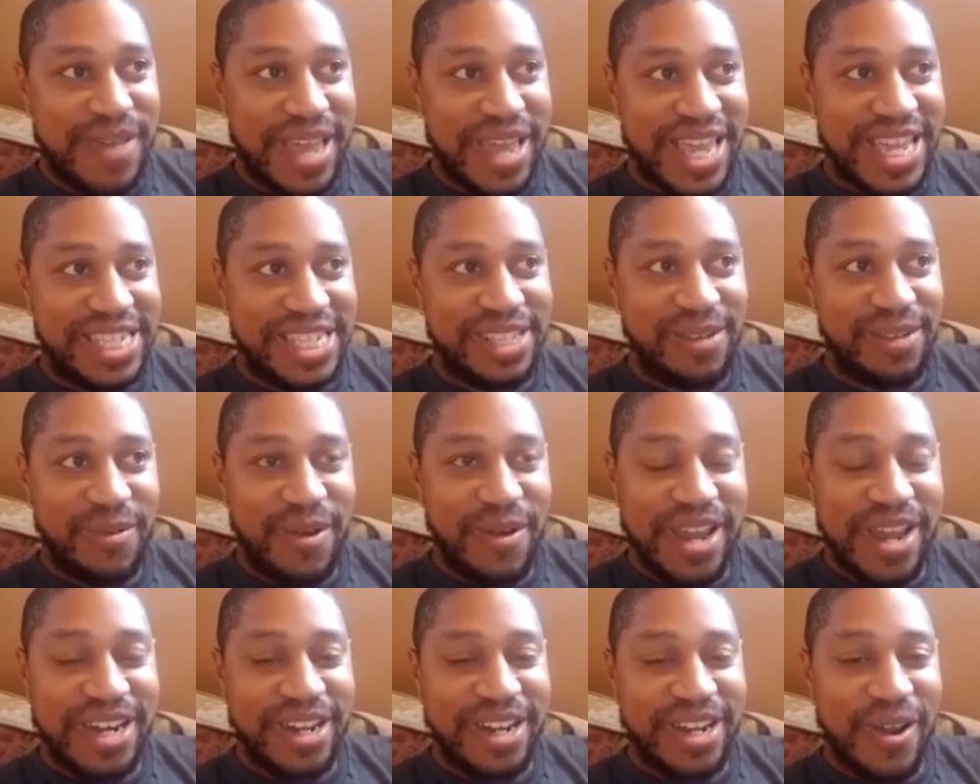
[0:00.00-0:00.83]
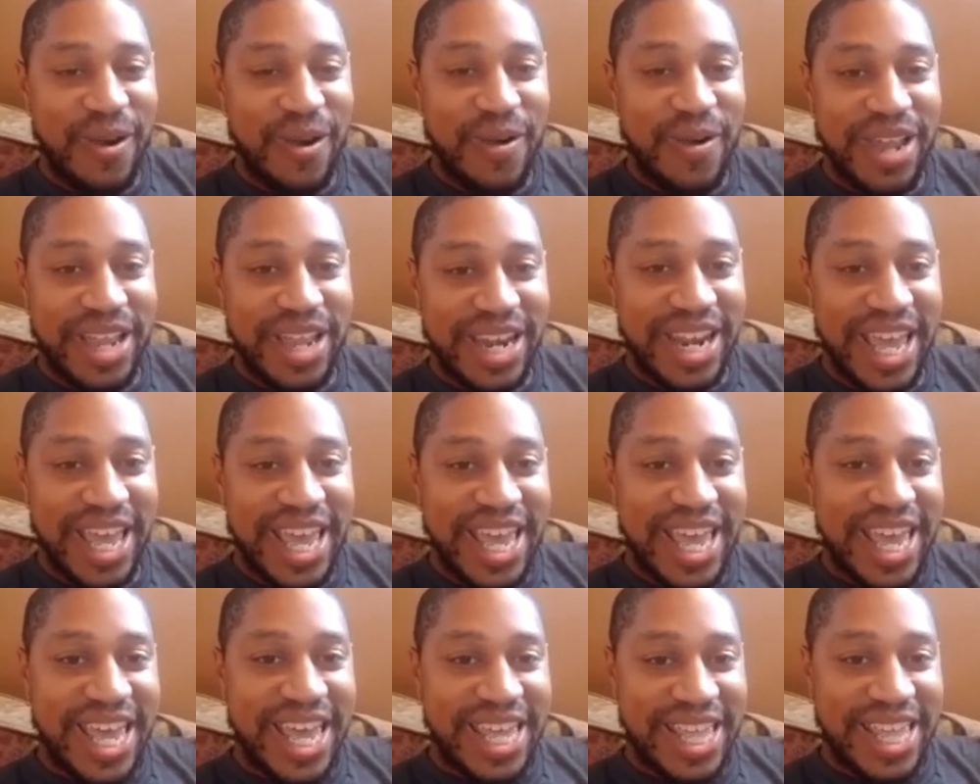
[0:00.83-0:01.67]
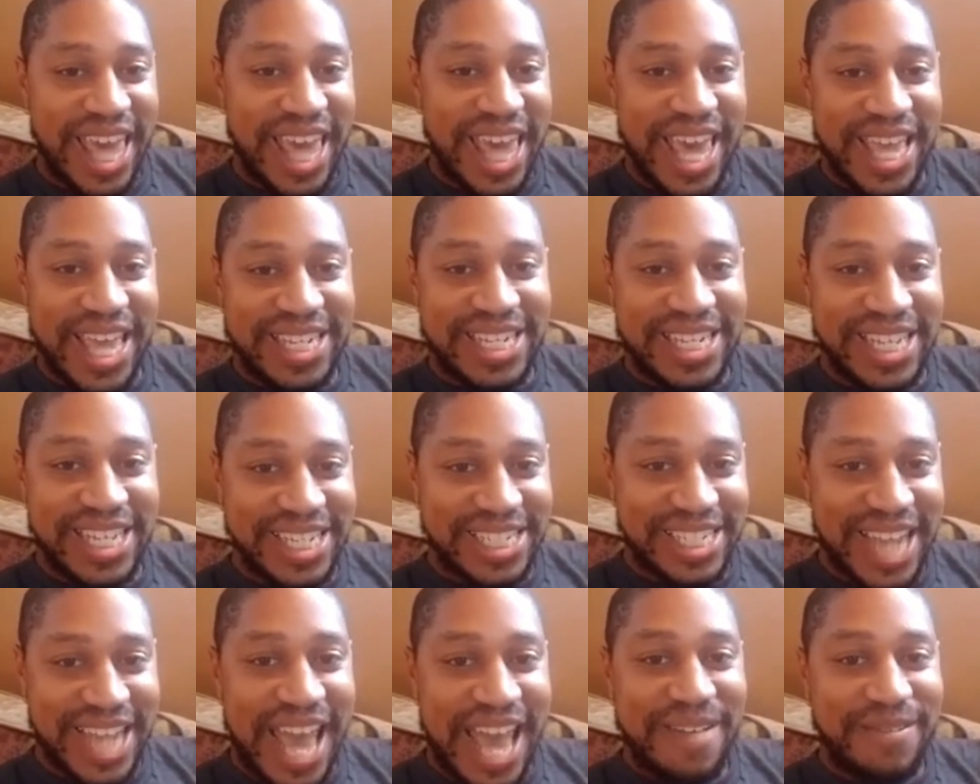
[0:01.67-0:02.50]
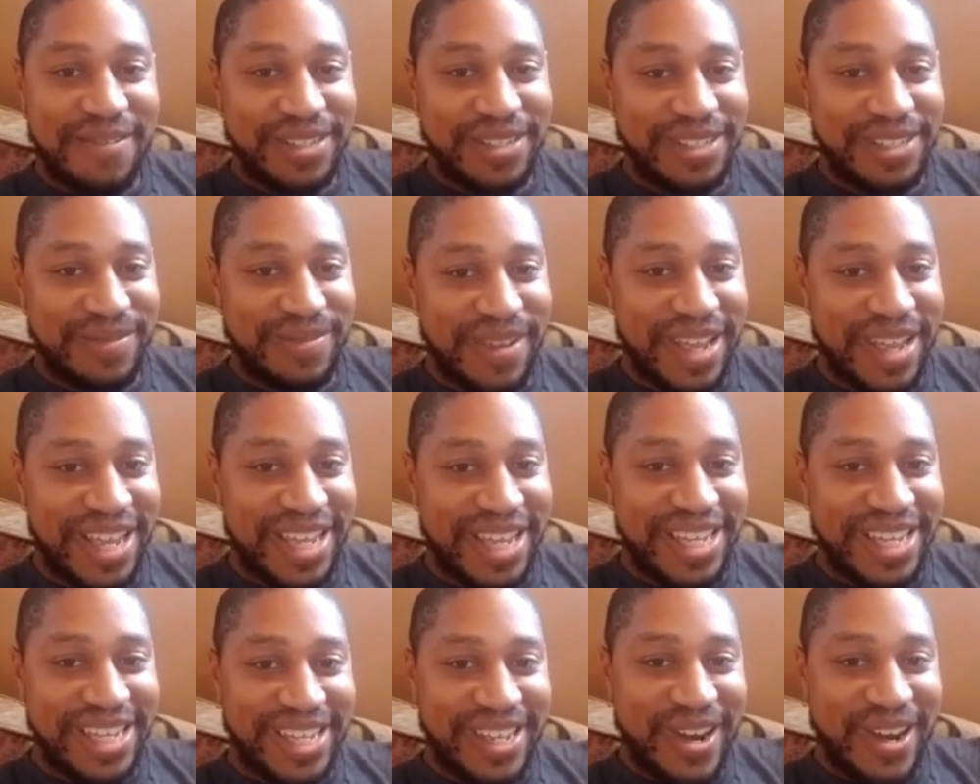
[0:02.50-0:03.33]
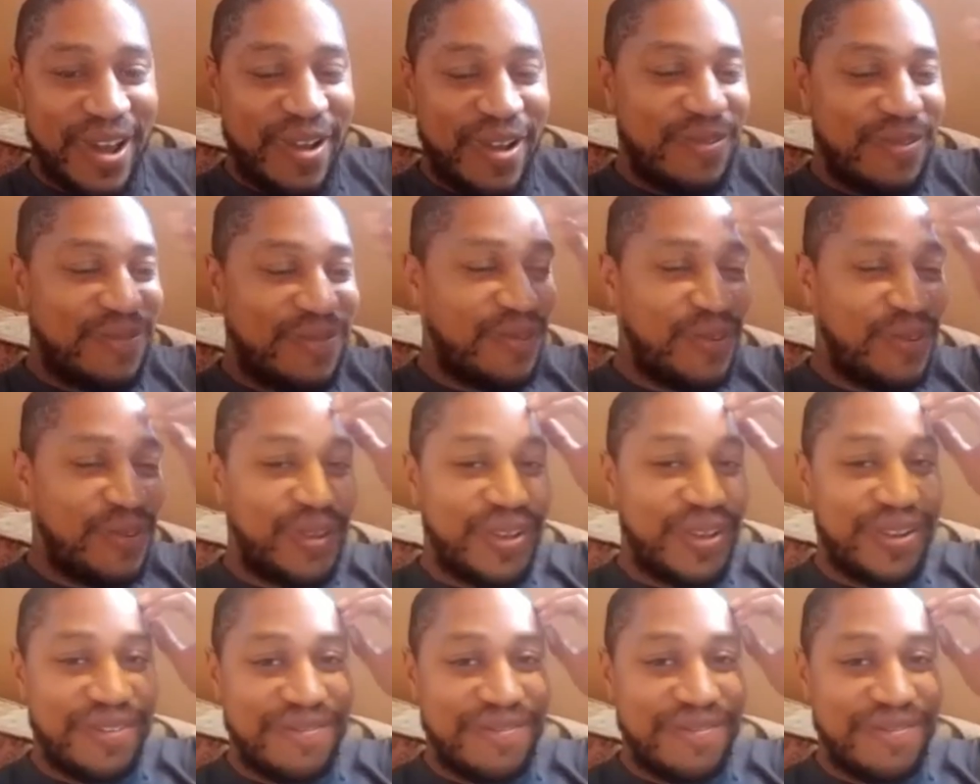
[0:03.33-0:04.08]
He's the one going anti-establishment, full in effect.